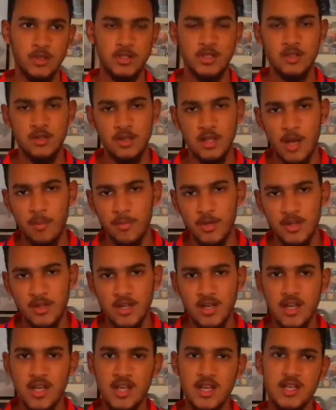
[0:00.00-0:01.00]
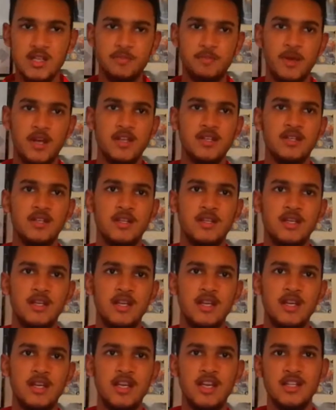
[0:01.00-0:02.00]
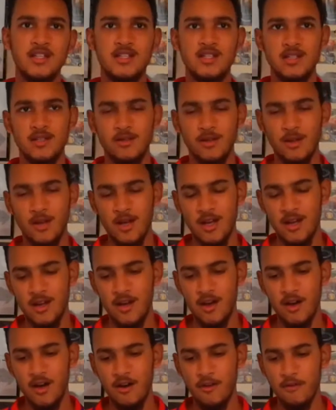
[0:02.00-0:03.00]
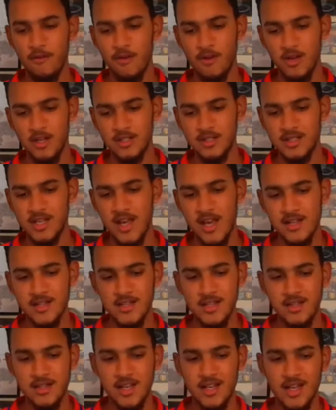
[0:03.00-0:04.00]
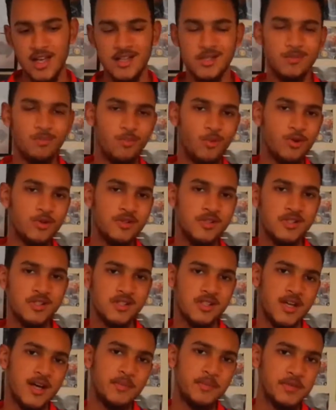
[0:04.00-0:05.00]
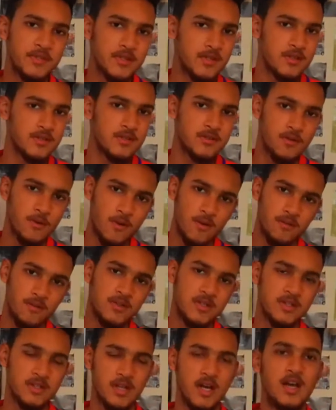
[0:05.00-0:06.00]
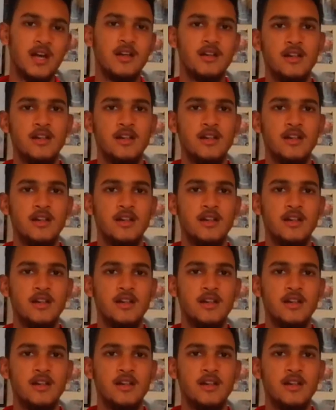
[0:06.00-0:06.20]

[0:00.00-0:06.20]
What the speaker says: number 3 is basically it's a tactic that has more substance over style.